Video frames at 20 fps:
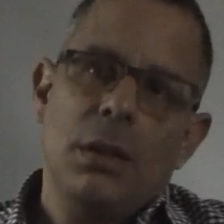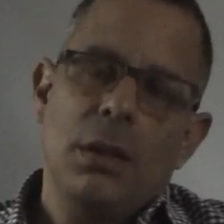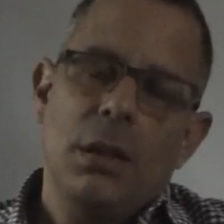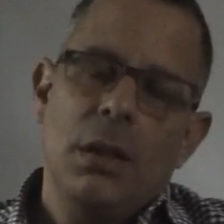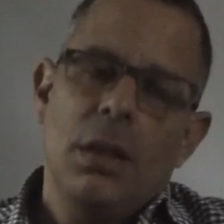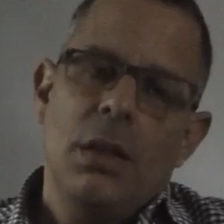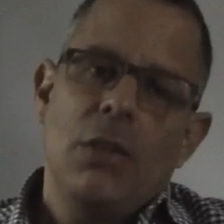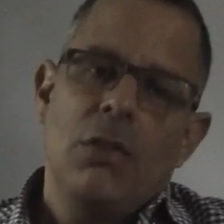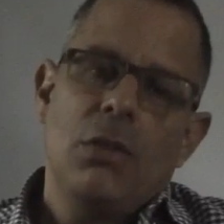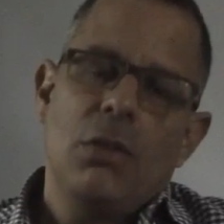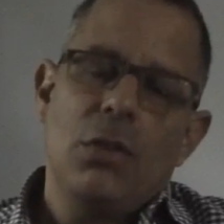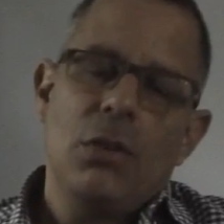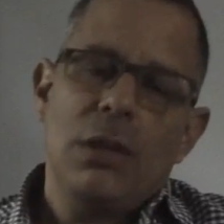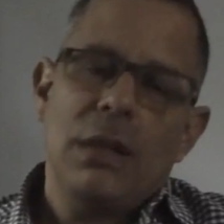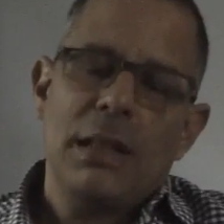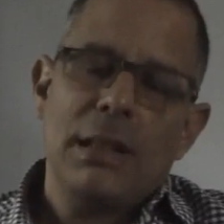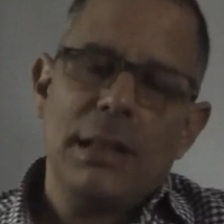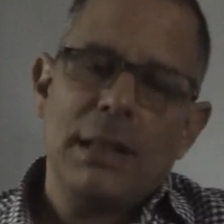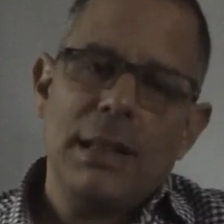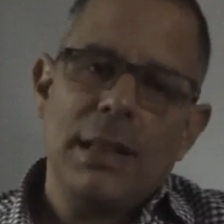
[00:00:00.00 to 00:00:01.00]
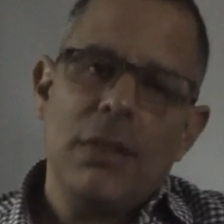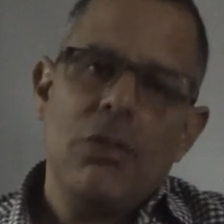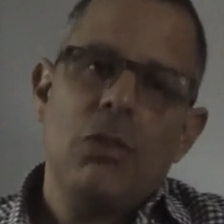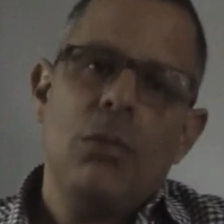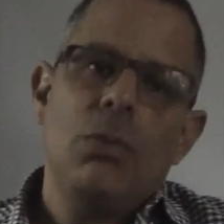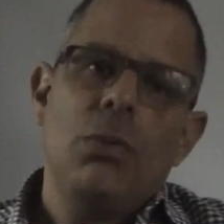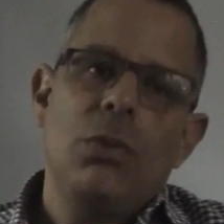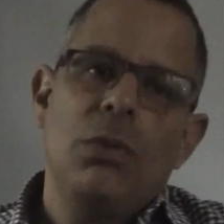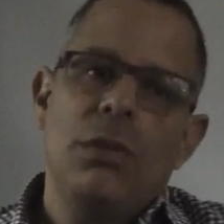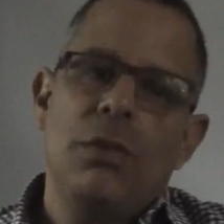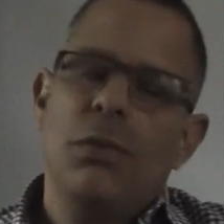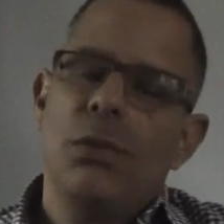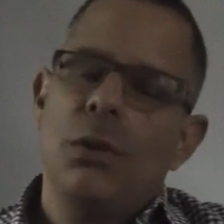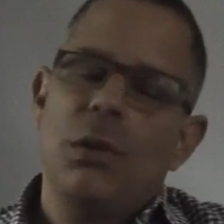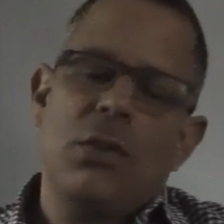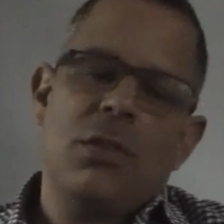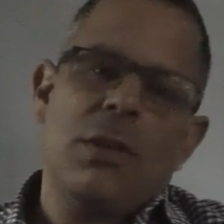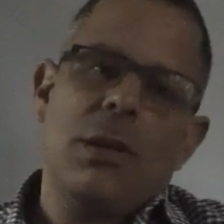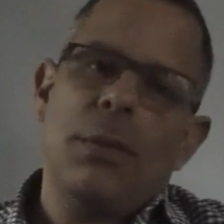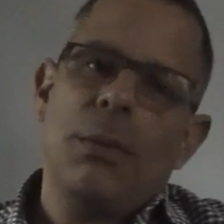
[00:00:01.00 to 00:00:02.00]
So you can get your music, for
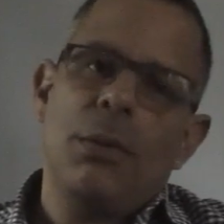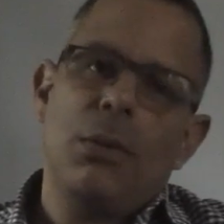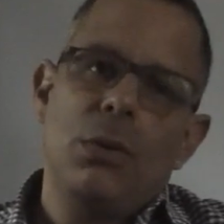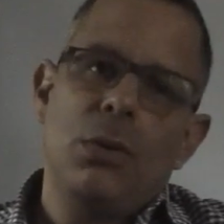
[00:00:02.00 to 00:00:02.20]
example,